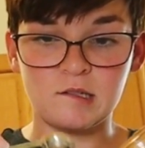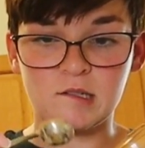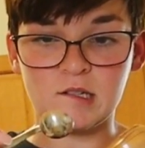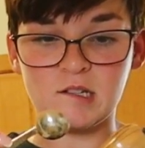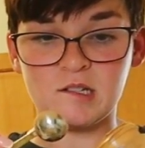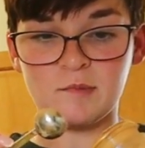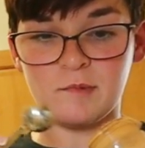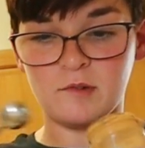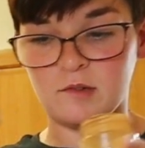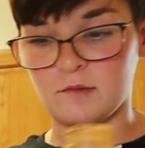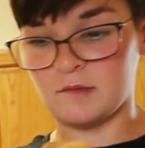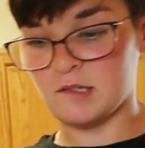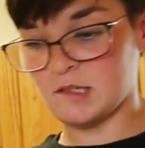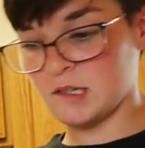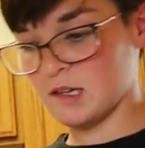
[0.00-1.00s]
Teaspoon
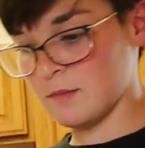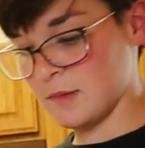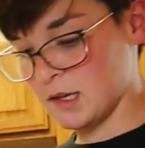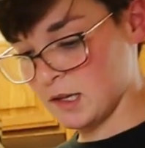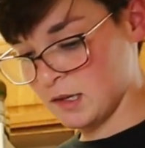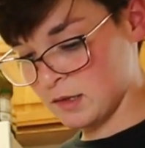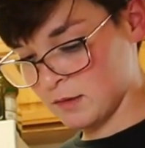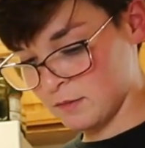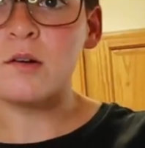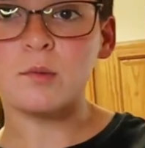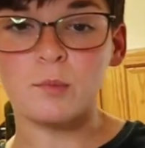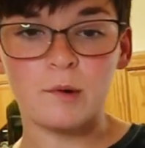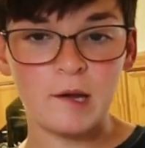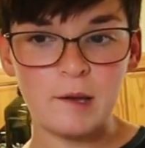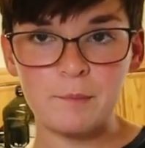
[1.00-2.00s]
of cinnamon,
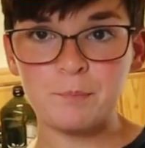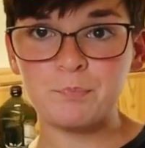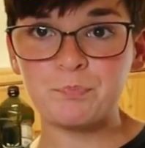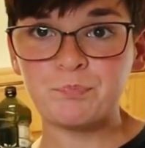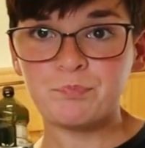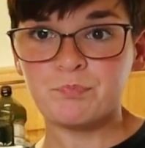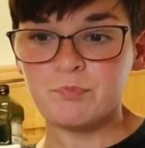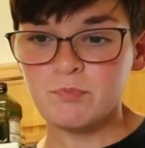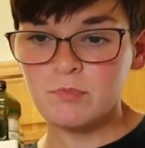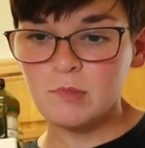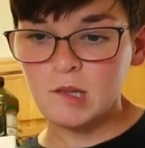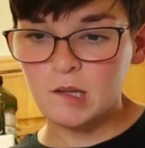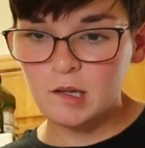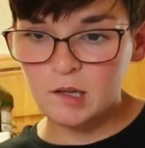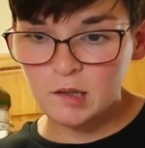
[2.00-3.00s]
right?
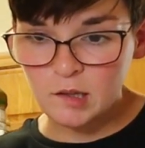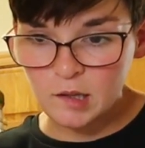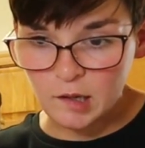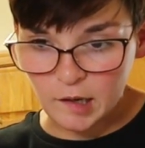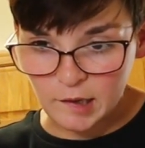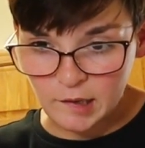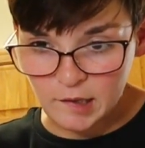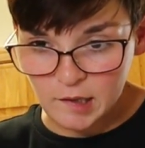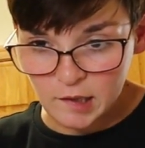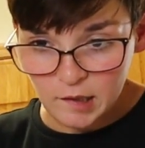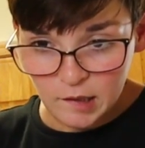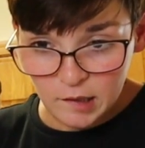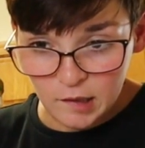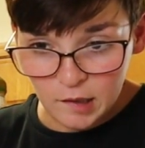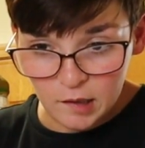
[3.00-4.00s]
And then I
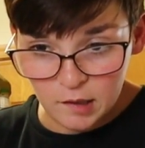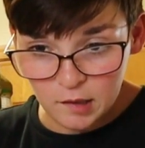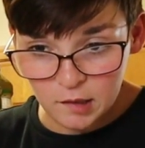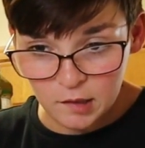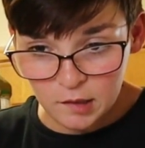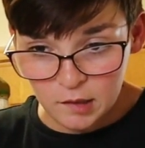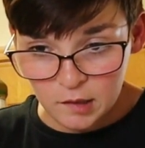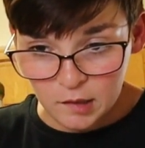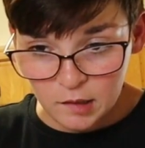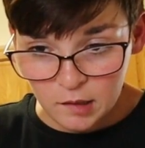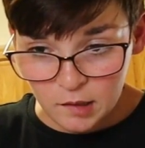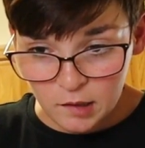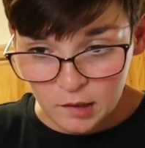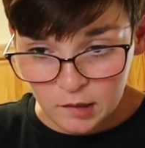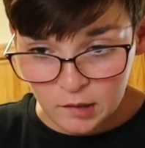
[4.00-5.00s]
need a
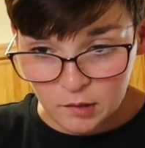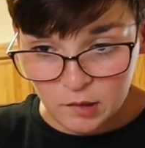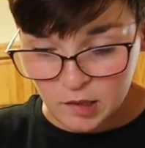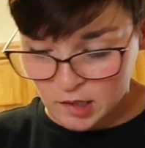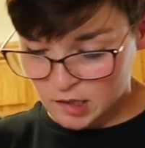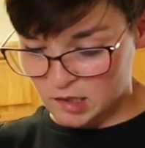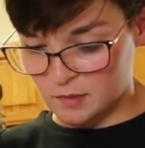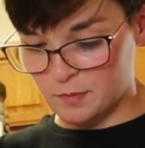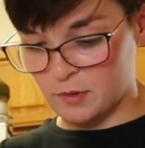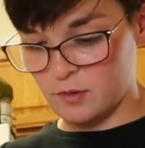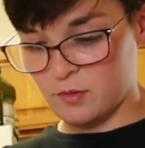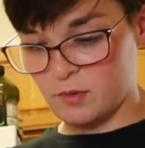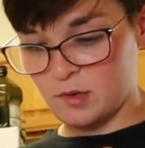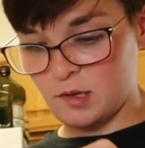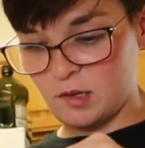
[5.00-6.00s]

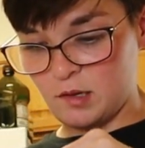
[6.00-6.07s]
teaspoon